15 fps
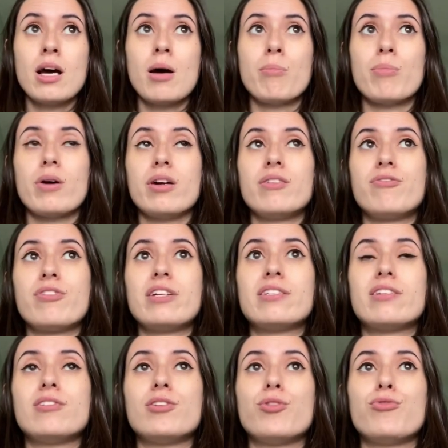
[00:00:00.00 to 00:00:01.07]
But for
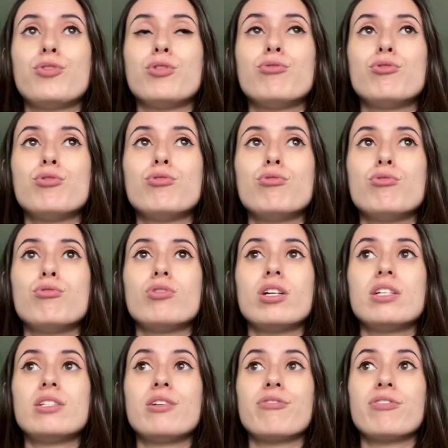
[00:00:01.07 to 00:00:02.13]
instance, if you use a
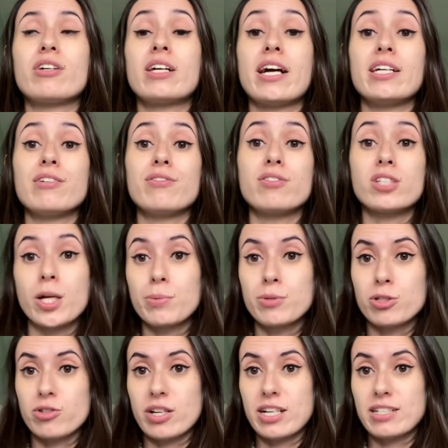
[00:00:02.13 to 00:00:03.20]
different kind of
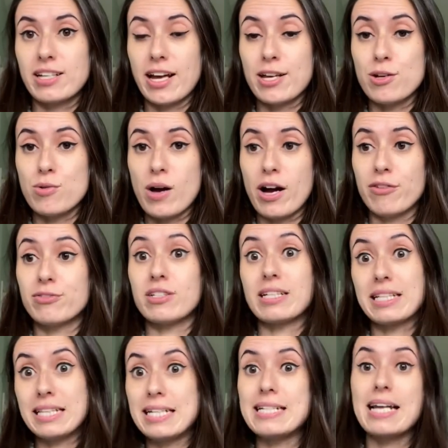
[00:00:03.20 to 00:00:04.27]
substrate that you have to
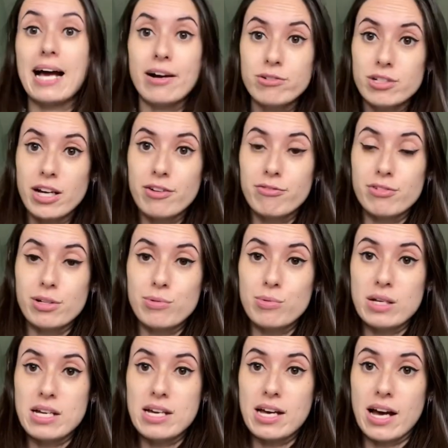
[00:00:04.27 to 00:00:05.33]
clean out every
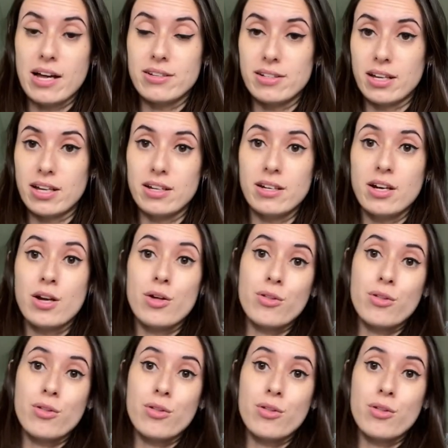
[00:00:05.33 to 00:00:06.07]
week and then